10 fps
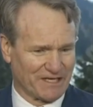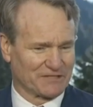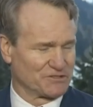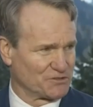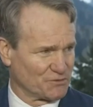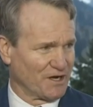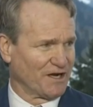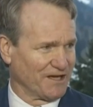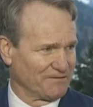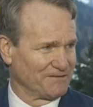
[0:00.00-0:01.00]
we can actually
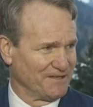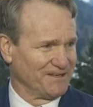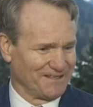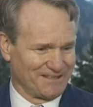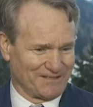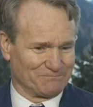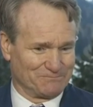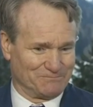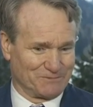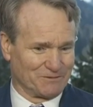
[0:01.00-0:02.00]
drive
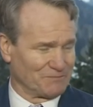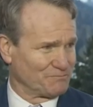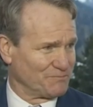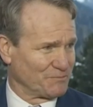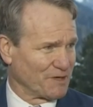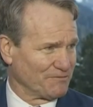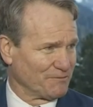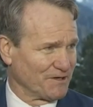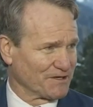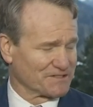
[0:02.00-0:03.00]
the
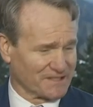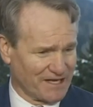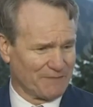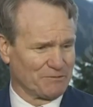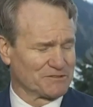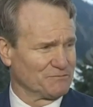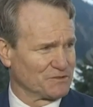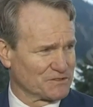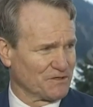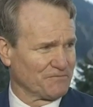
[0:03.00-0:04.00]
private markets.
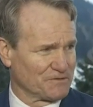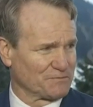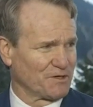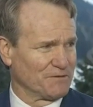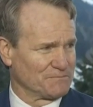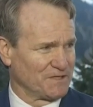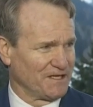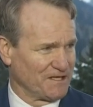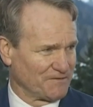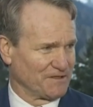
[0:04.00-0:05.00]
Capitalism will solve these problems
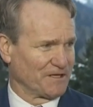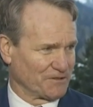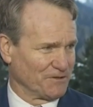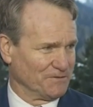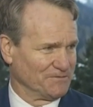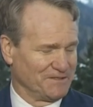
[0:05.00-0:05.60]
if you let it go.